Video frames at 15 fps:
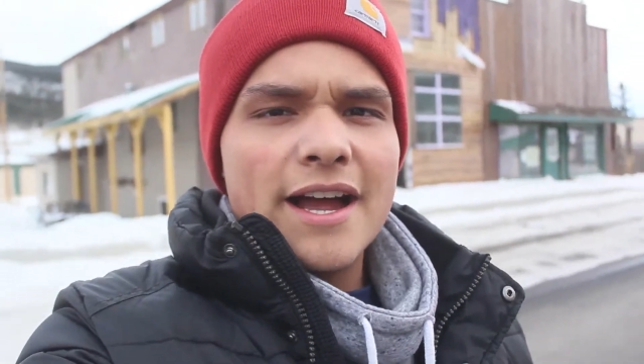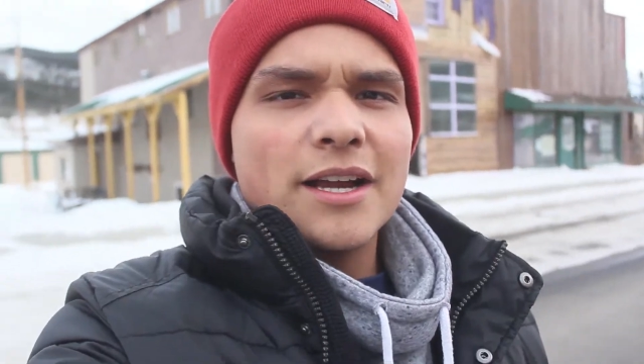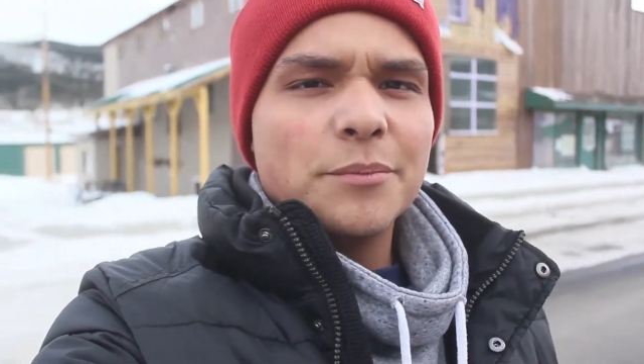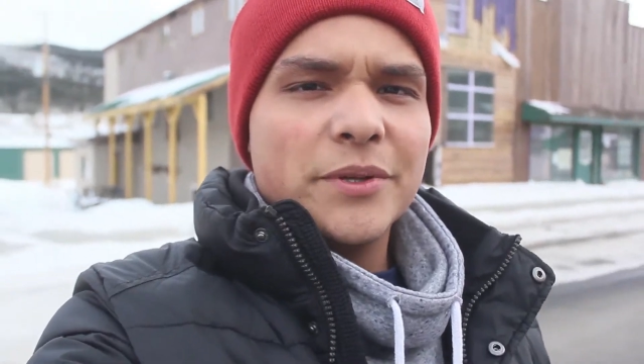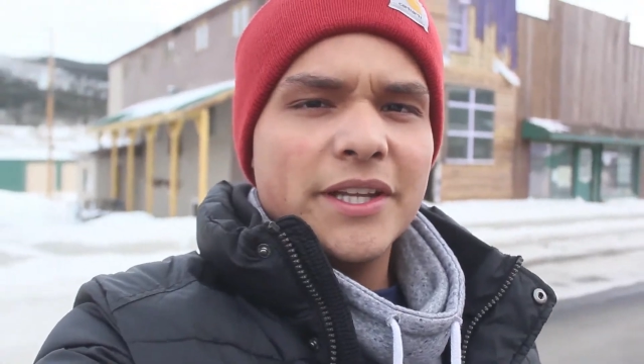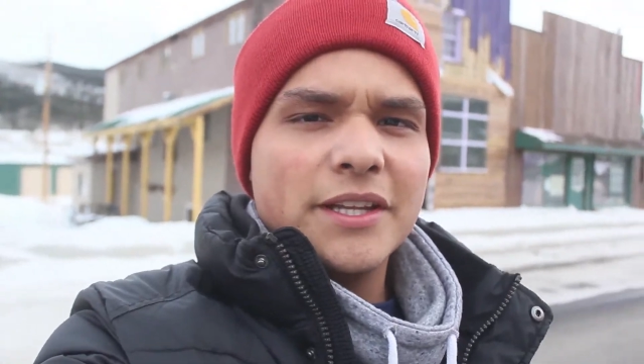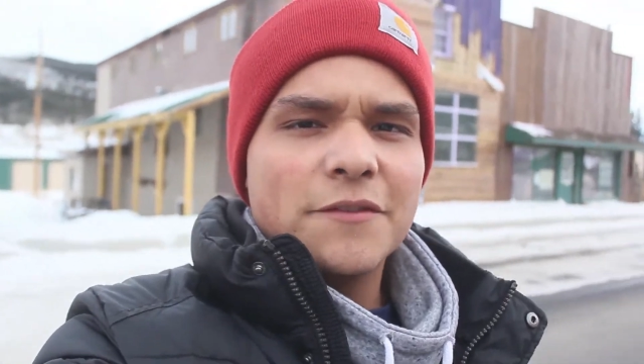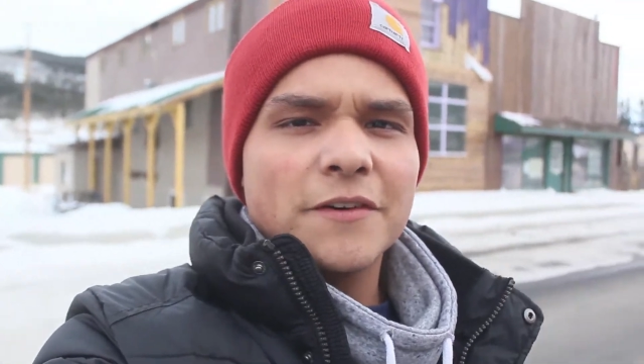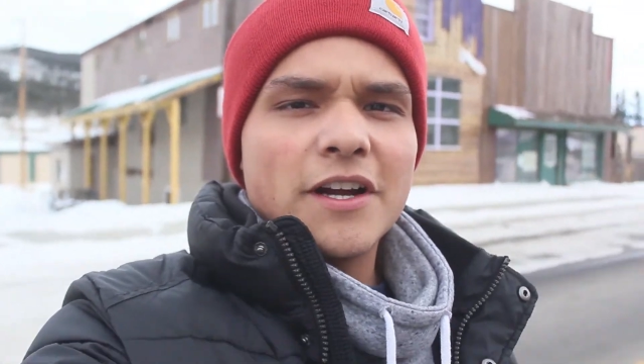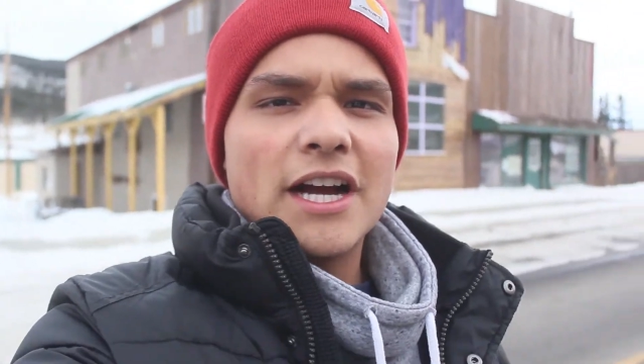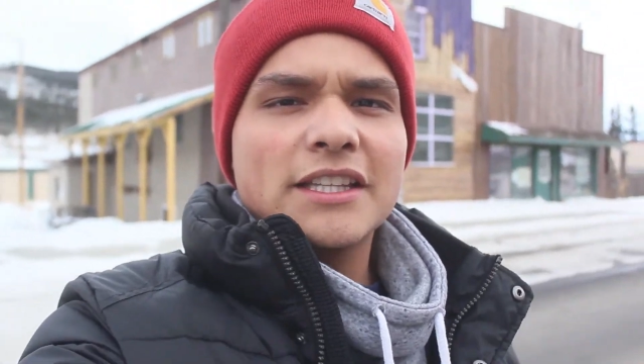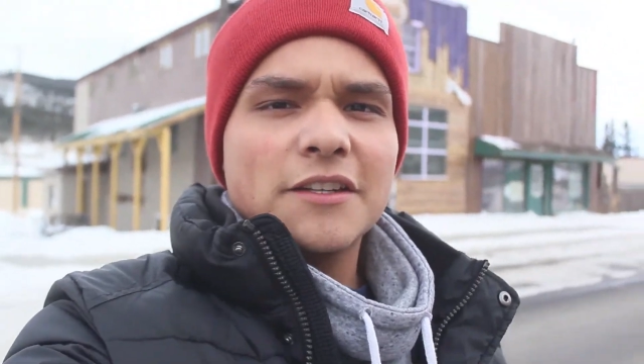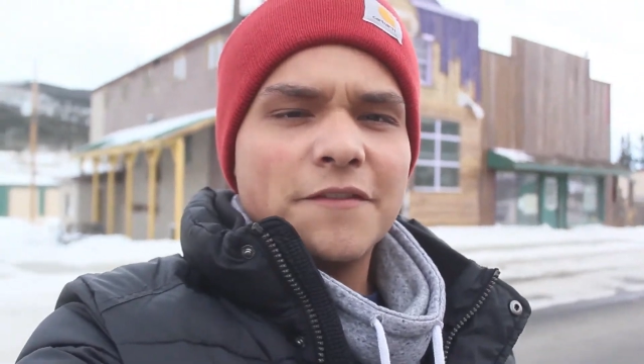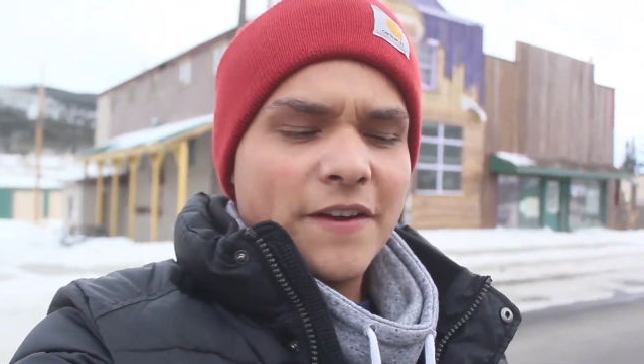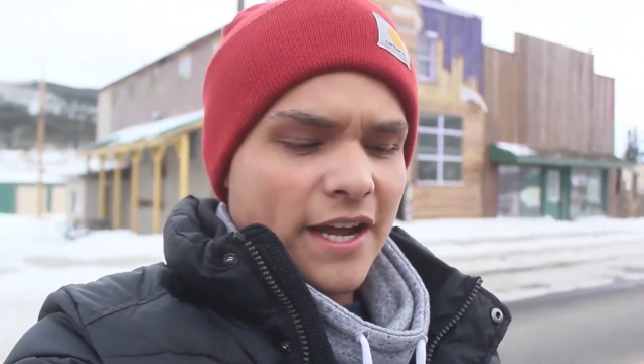I completely
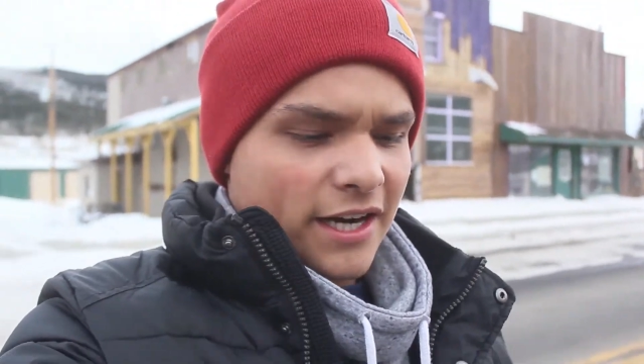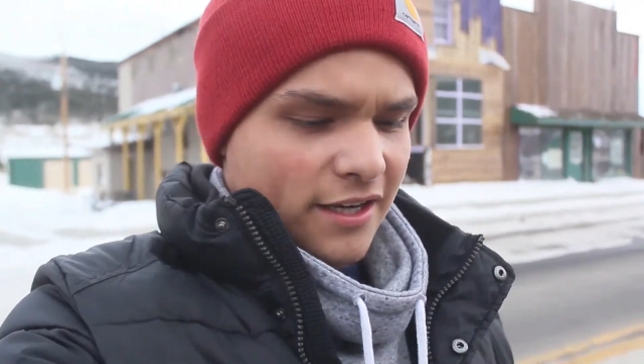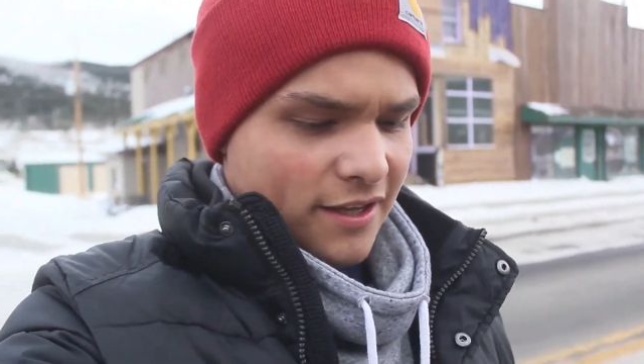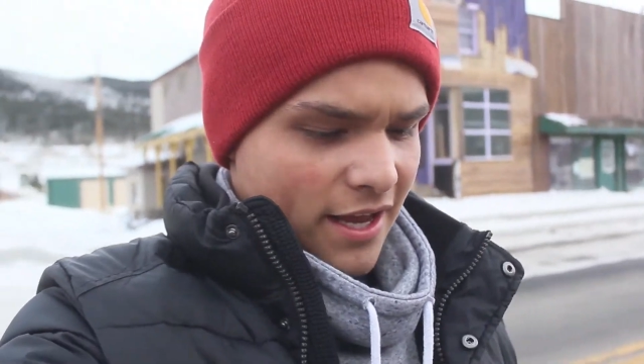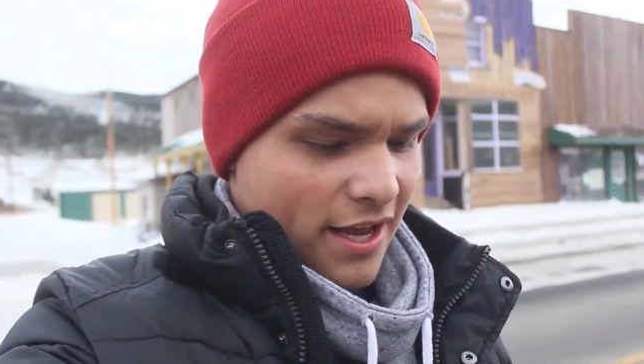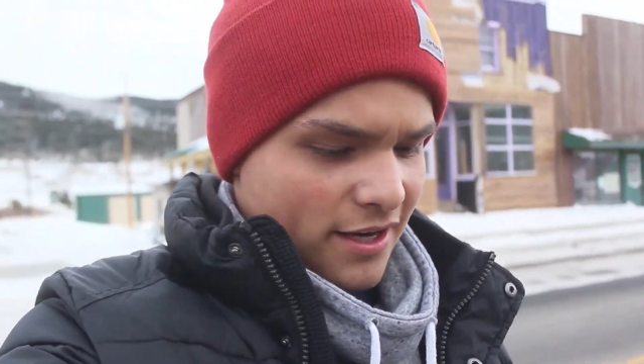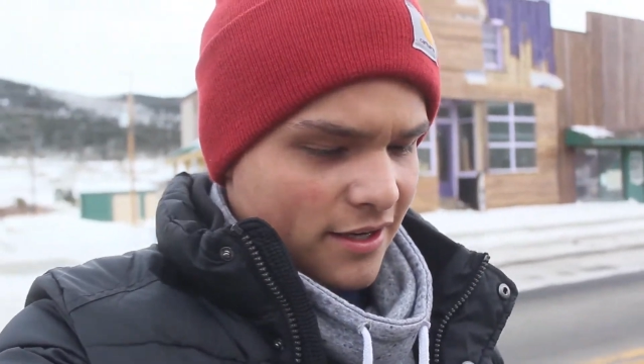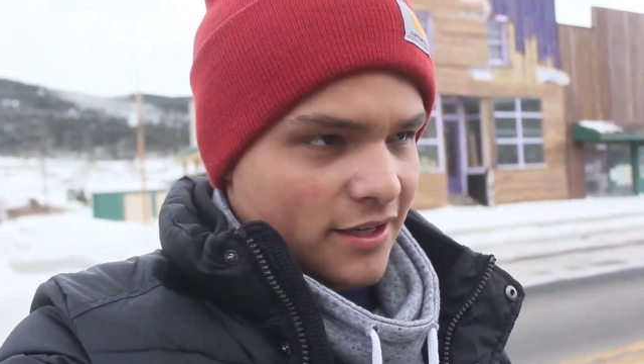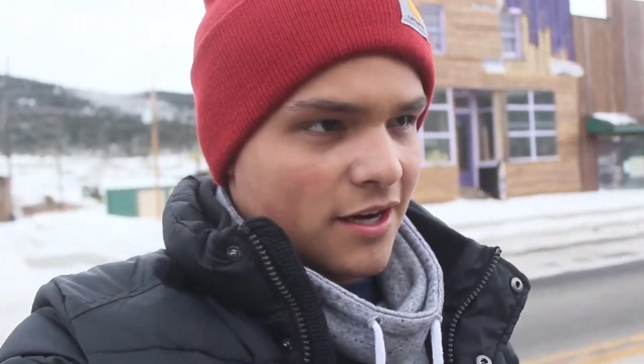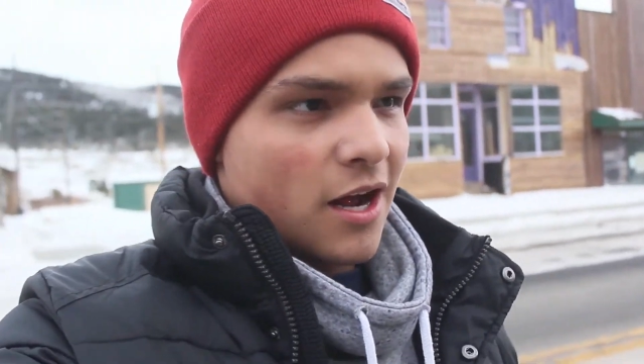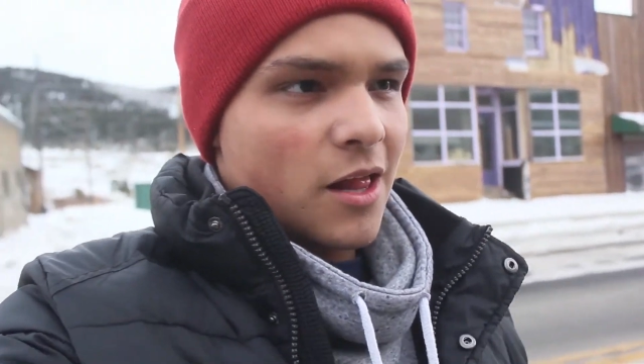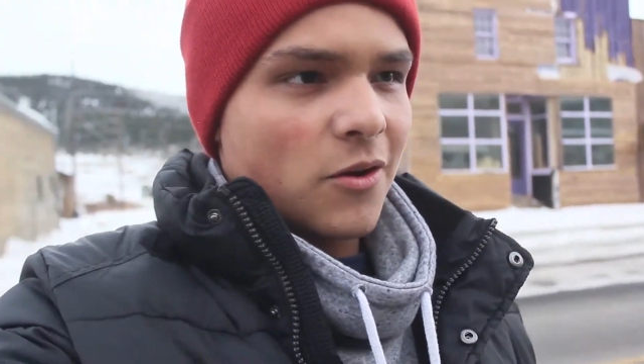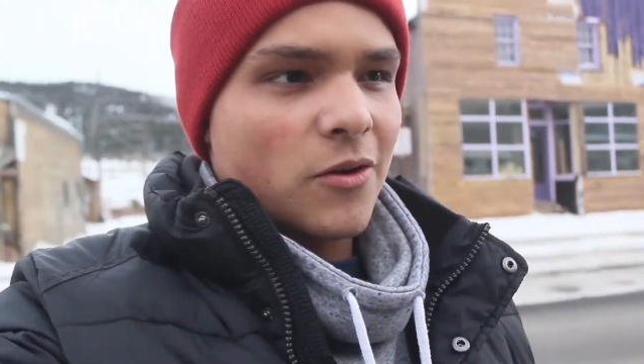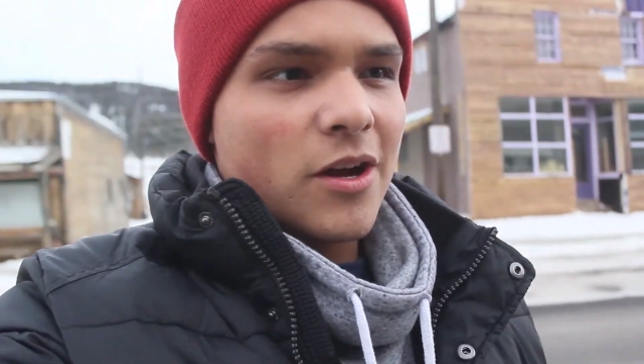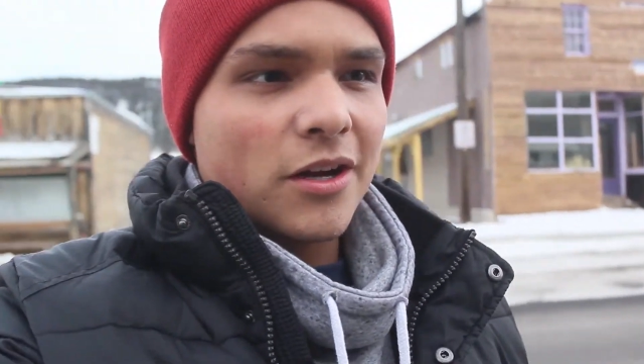forgot the fact that
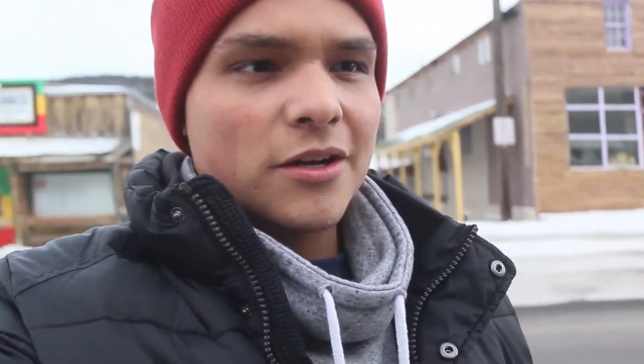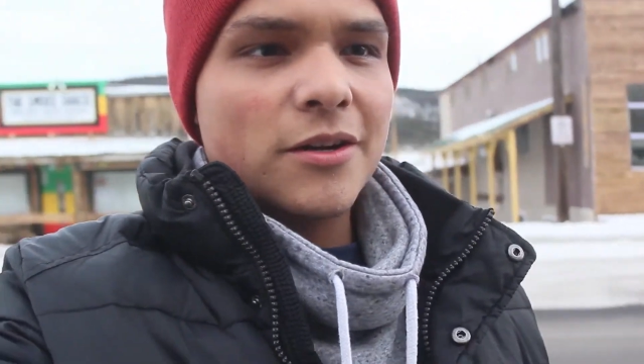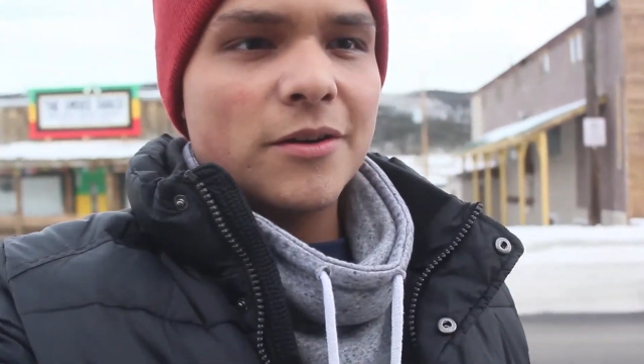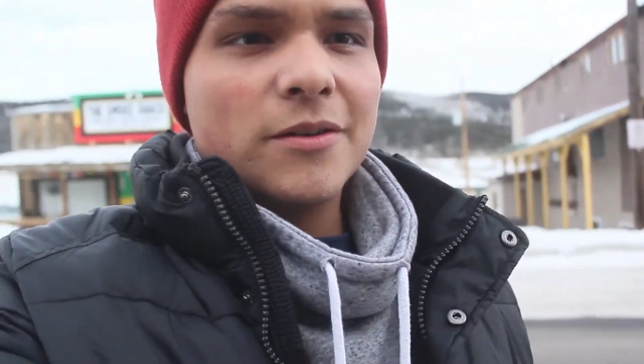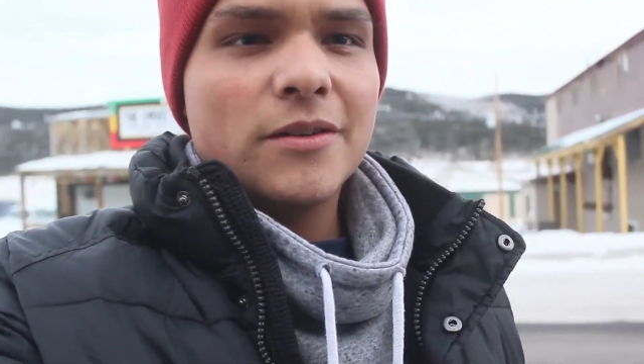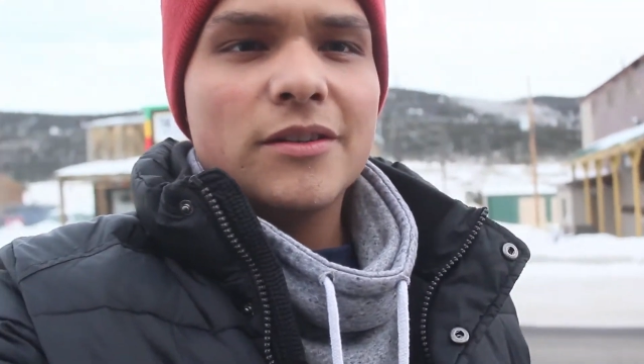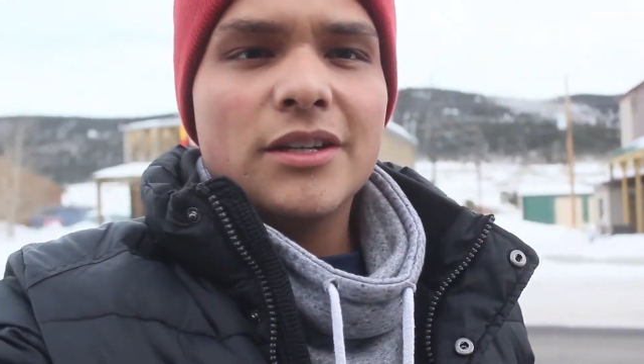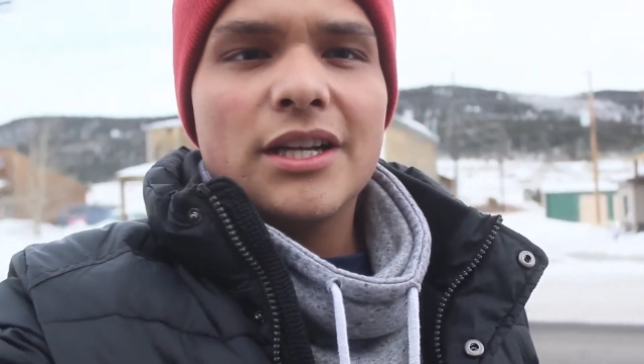Colorado